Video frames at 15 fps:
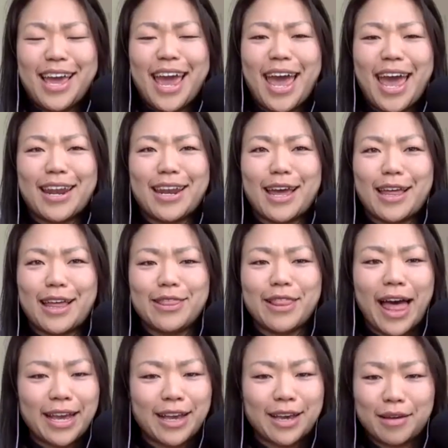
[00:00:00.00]
And
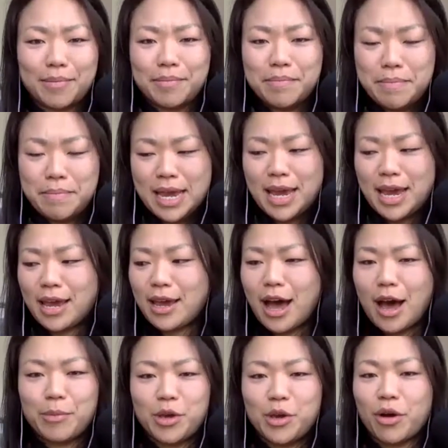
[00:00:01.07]
like me,
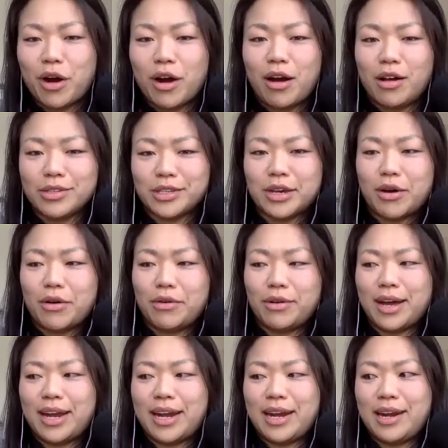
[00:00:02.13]
you are also
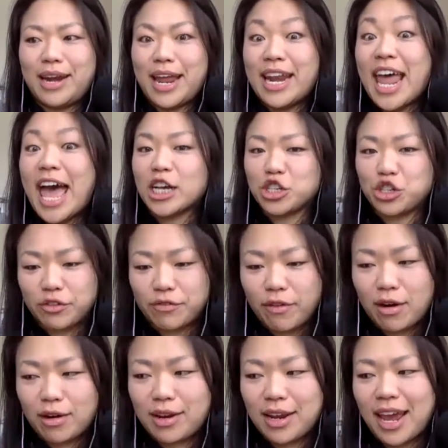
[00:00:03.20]
an
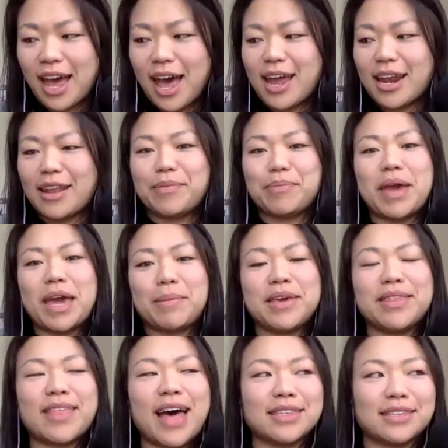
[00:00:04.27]
extrovert, and
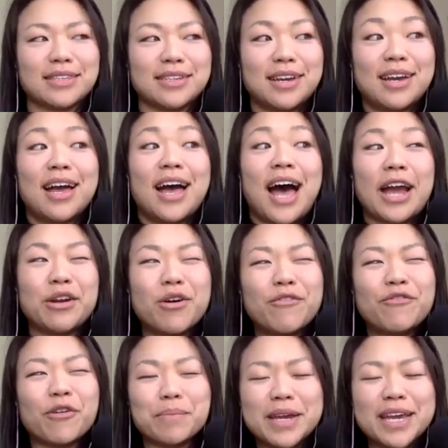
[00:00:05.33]
maybe I know
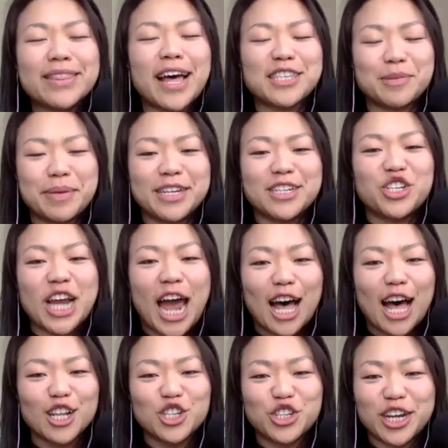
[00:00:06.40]
for me that's been
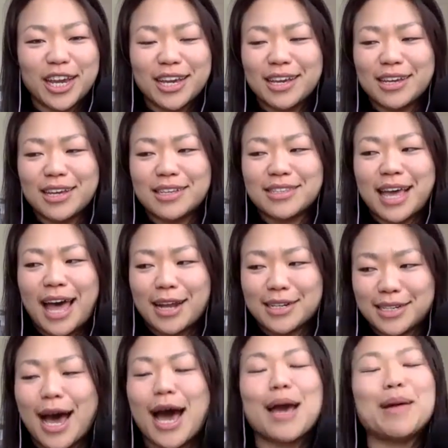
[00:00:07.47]
challenging
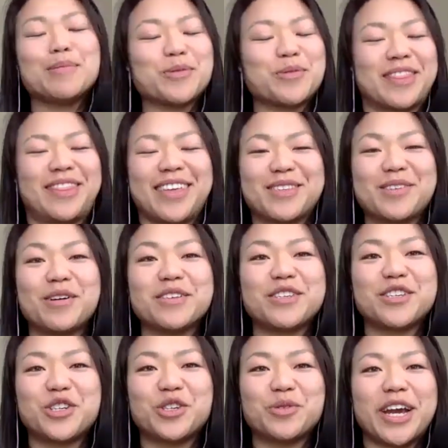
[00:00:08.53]
at times with this whole
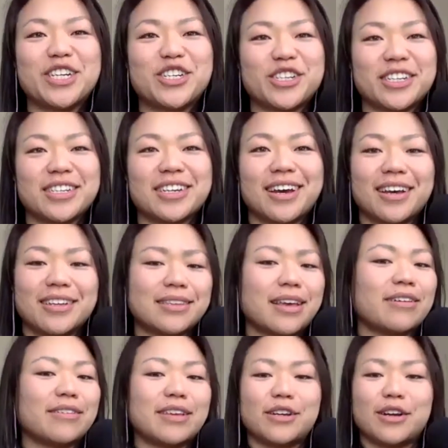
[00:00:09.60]
situation, because
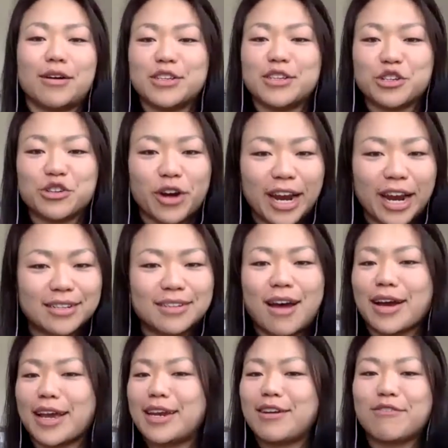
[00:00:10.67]
you know, it's great
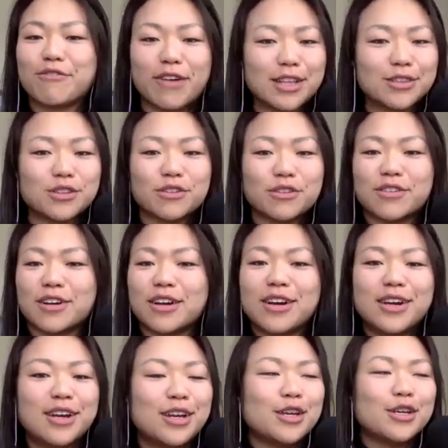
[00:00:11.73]
talking to friends over
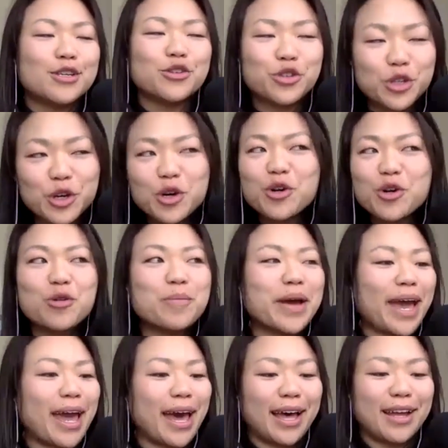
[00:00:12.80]
Zoom
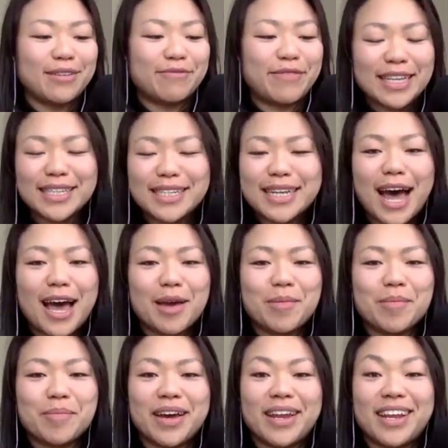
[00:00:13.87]
and
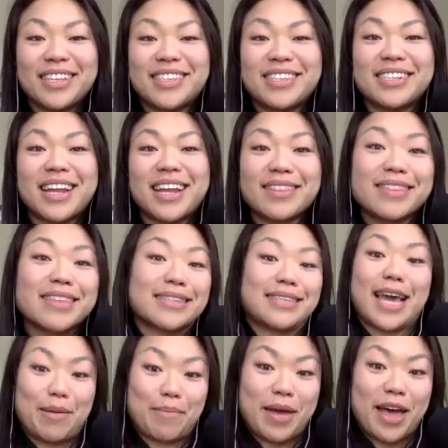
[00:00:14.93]
FaceTime, but it's not the
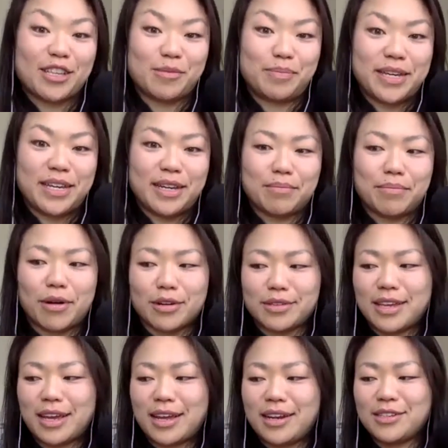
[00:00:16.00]
same as being in
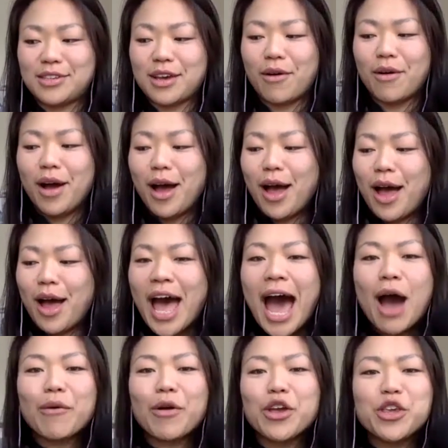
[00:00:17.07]
person. So
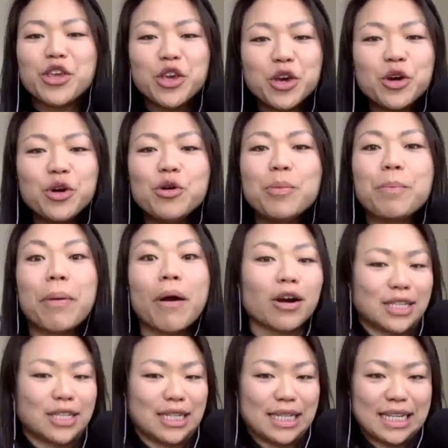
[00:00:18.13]
how are you
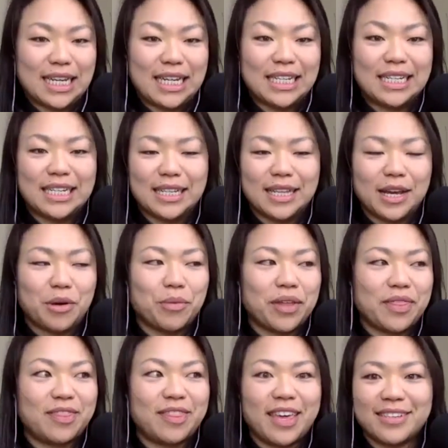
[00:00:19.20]
personally dealing
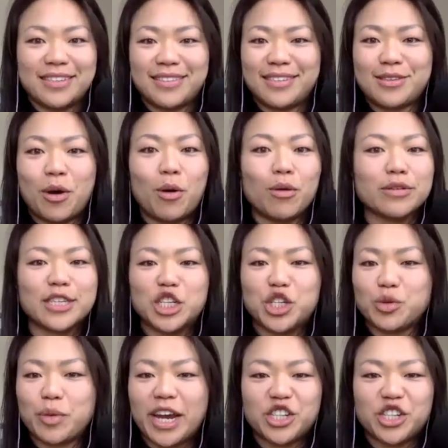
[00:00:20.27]
with this whole
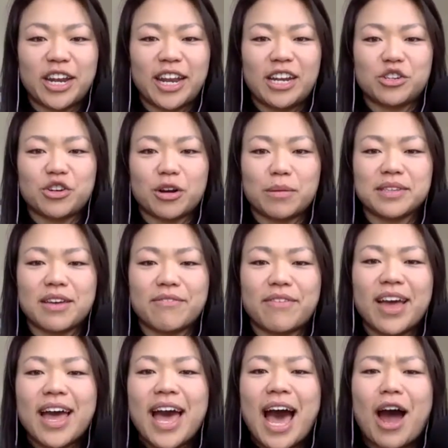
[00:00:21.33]
situation in terms of
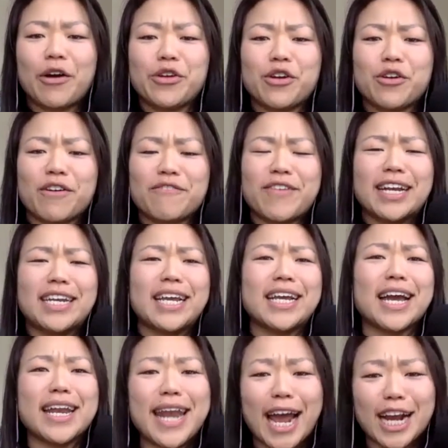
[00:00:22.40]
how you're finding
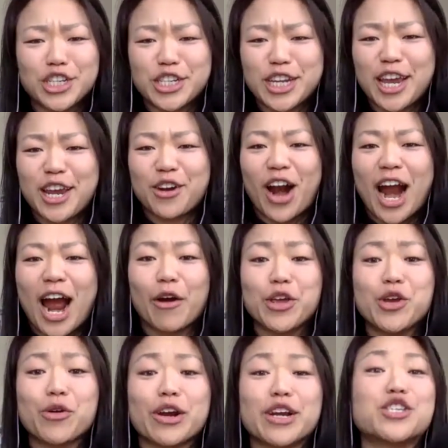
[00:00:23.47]
connection, or how
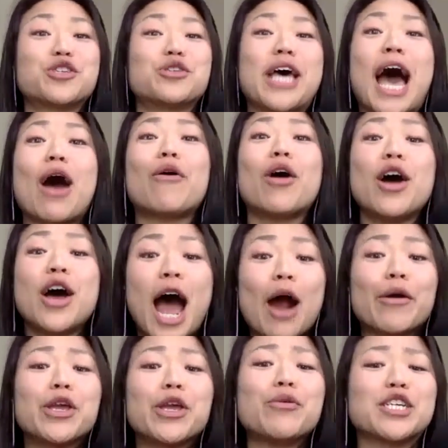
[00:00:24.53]

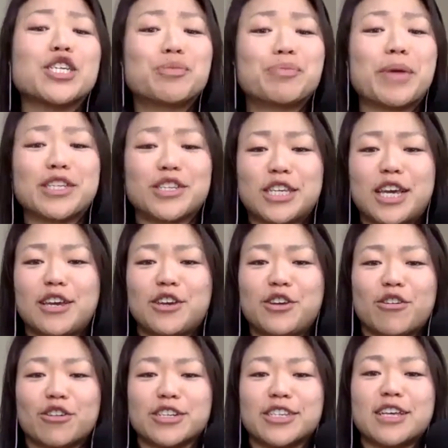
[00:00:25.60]
are you expressing
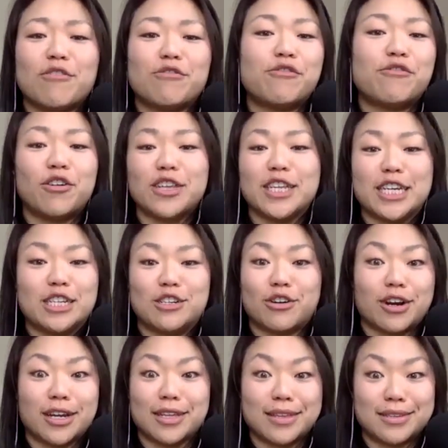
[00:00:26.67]
yourself fully
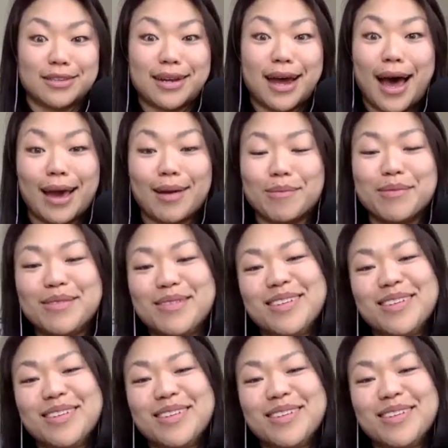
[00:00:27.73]
during this time?